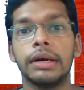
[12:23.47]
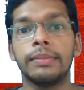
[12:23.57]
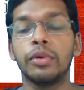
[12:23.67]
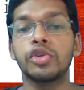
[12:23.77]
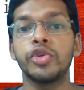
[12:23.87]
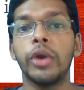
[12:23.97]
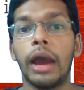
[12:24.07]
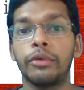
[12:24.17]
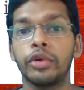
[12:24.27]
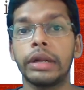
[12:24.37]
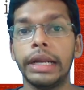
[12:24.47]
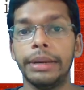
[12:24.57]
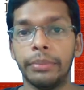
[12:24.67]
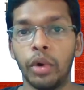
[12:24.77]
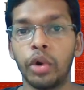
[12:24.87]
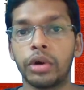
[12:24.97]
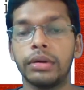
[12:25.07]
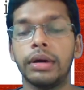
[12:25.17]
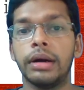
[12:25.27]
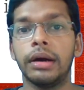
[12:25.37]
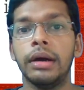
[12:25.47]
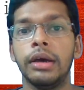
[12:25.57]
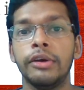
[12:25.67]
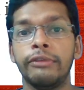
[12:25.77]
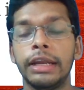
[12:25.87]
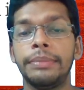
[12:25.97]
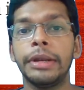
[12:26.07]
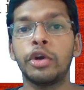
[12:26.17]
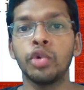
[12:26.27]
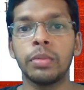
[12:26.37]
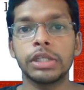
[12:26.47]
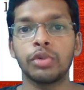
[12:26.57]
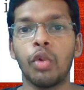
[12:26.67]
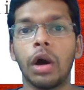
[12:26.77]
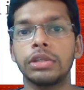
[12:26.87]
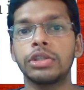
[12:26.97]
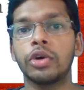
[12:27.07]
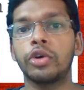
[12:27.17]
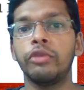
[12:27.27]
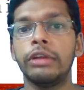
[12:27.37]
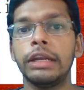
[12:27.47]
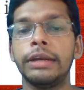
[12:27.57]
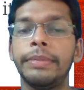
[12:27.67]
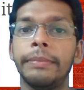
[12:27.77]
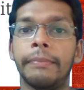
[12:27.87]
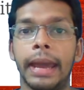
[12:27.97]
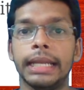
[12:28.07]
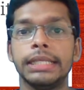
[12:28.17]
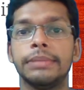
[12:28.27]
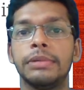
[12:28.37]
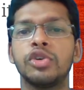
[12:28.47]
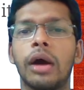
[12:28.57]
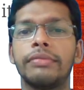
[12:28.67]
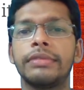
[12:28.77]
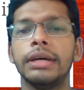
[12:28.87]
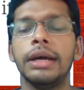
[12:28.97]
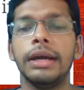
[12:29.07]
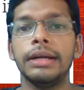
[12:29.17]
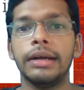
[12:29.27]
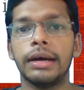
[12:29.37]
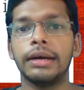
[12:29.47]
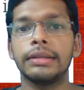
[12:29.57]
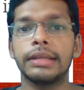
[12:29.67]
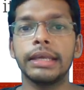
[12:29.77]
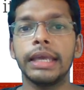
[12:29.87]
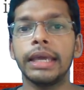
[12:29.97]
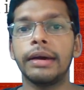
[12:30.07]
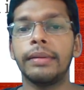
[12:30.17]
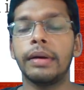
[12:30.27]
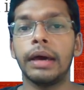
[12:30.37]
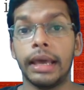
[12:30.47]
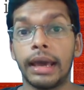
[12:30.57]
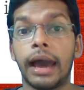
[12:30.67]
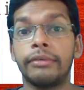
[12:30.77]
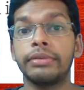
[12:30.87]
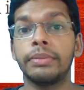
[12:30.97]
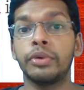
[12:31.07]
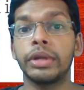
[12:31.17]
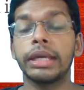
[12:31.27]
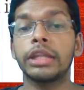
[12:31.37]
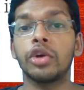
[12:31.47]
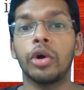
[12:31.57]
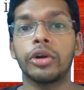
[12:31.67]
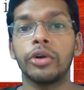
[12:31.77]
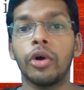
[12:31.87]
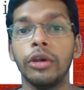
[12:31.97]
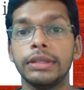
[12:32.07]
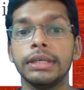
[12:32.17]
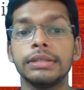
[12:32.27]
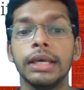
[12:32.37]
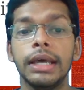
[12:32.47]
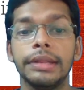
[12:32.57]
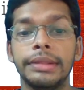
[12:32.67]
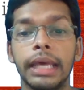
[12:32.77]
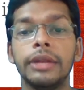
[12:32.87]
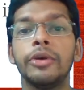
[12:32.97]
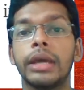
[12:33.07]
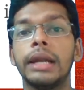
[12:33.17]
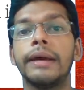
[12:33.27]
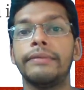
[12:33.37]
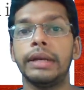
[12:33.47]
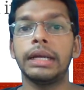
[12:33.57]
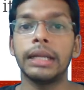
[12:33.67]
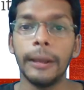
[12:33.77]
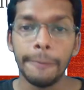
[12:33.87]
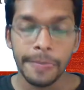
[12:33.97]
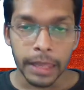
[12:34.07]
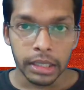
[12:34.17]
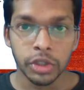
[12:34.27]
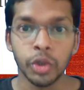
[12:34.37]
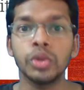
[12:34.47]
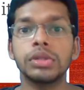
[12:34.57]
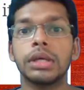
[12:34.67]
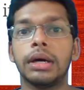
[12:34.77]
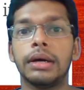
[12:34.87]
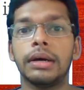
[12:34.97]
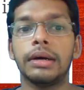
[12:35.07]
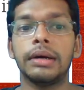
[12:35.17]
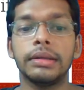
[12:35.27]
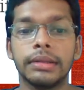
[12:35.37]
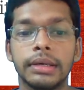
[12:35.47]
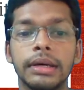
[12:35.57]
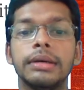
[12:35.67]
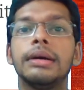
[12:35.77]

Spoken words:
books you have to read more. Will it be too much vast, or will it be manageable? So after thinking, after putting a thought on all this, then you can definitely choose the